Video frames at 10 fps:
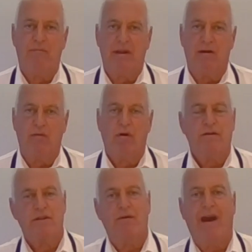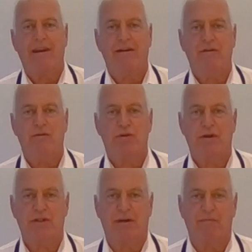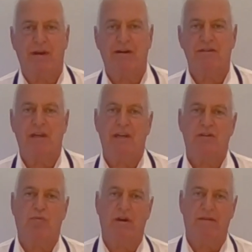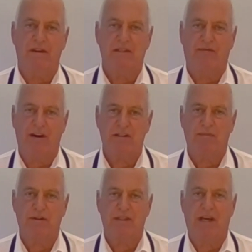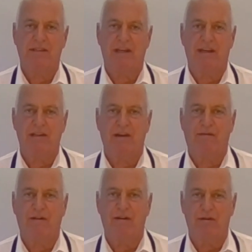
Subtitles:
appeal. We're also adding nutrition because each one of these vegetables has a different